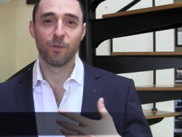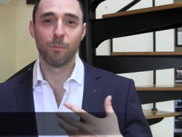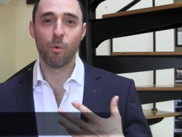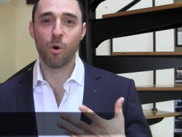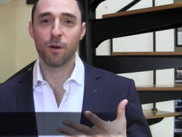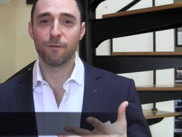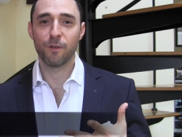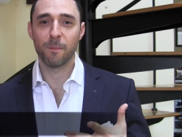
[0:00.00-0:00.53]
For
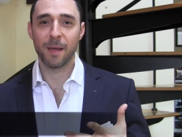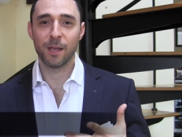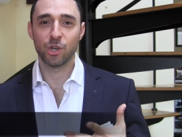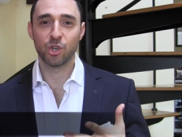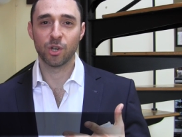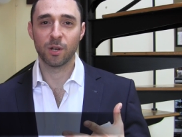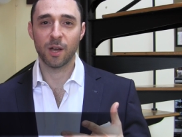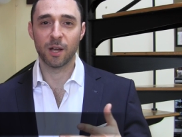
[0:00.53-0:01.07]
more
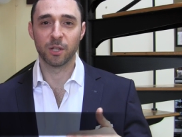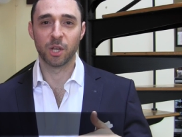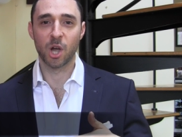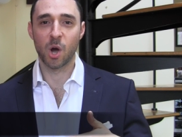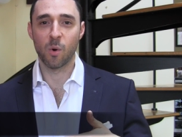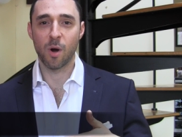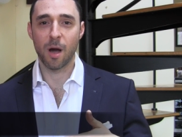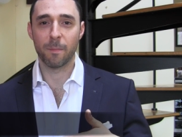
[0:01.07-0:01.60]
information on
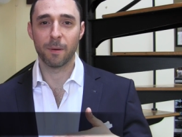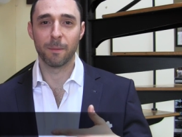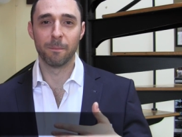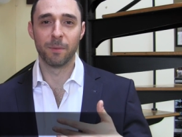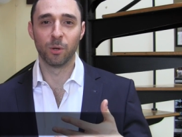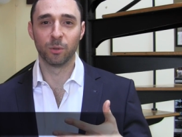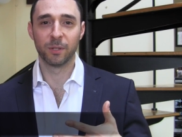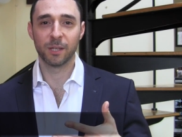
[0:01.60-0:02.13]

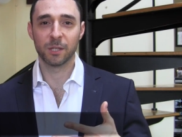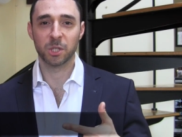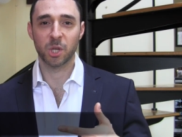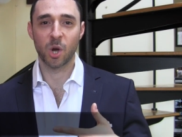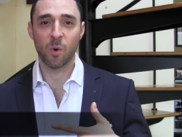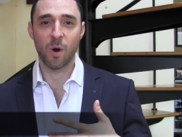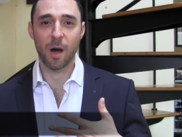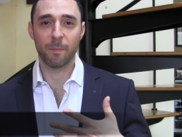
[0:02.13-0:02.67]
co-op buildings,
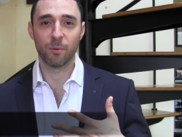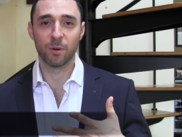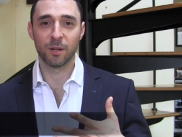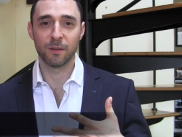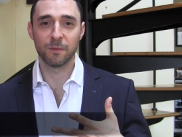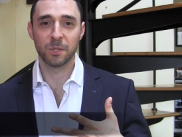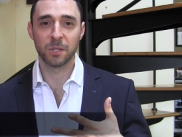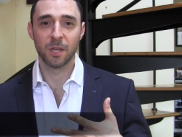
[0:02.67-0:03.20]

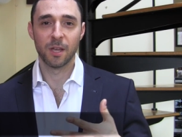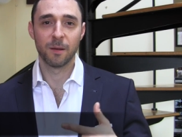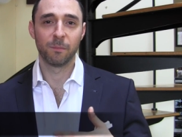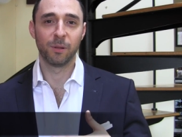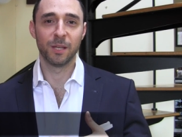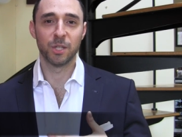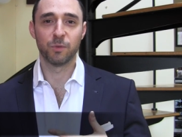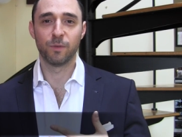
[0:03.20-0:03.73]
cooperatives,
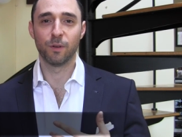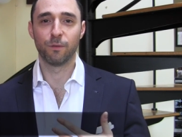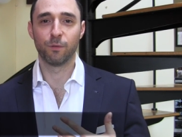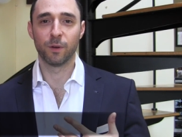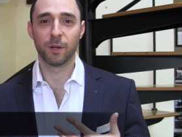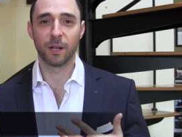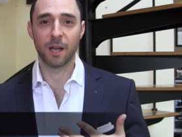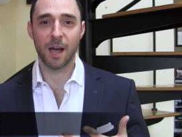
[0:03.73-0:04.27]
please feel
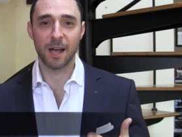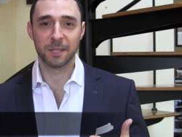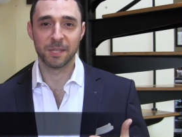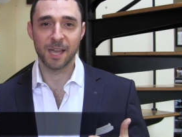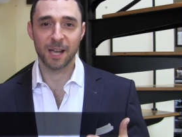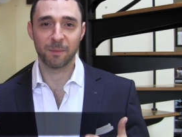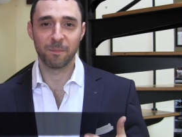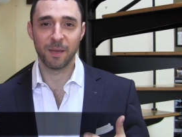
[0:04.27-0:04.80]
free to
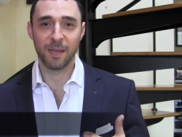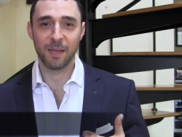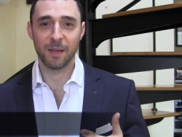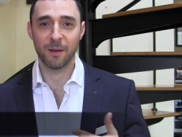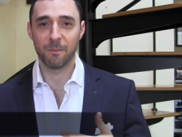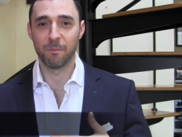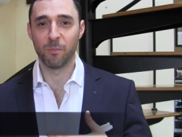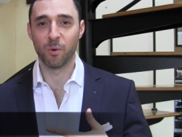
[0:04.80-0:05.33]
contact me.
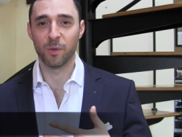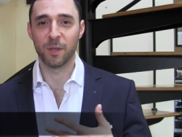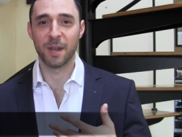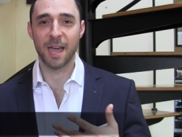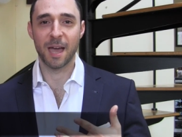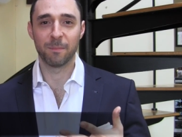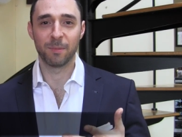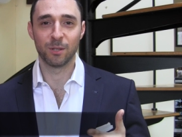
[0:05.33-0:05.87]
More than
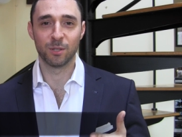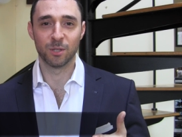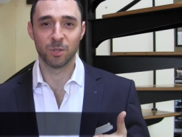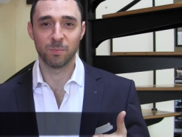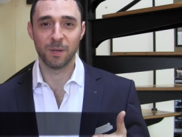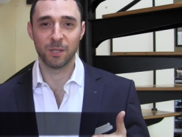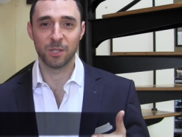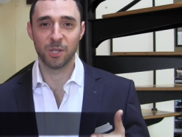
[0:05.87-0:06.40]
happy to
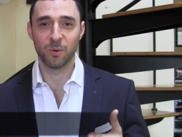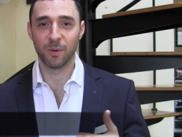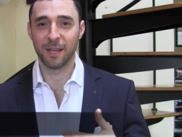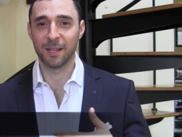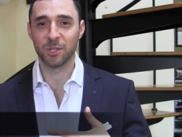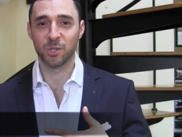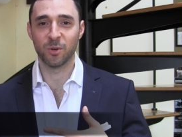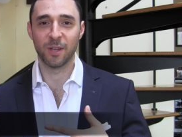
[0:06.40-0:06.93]
speak to you and
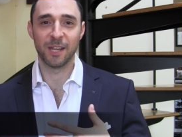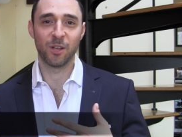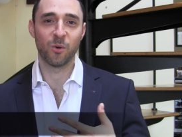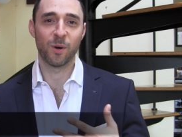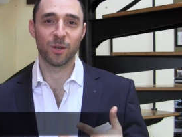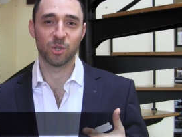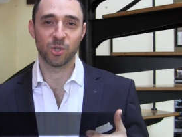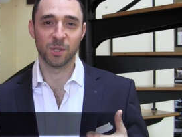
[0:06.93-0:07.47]
answer any
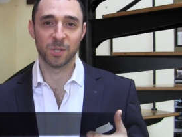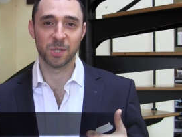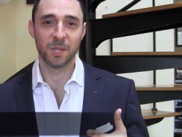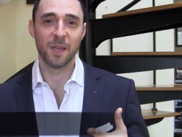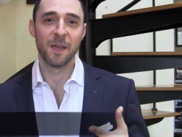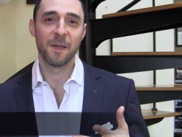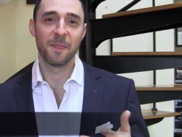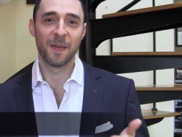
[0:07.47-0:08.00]
questions
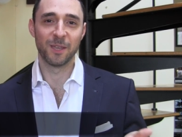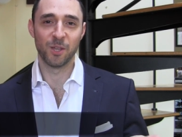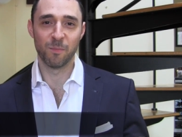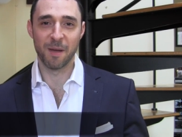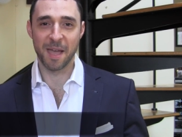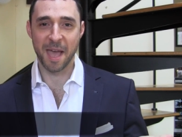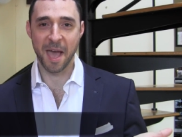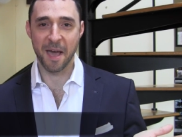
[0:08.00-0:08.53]
that you
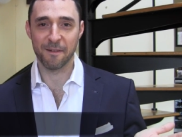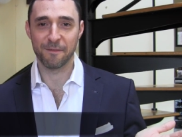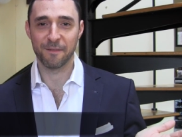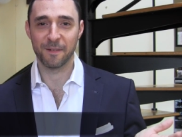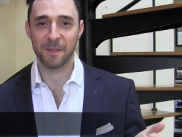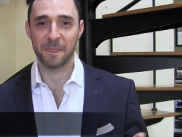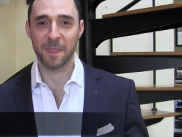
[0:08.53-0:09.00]
may have.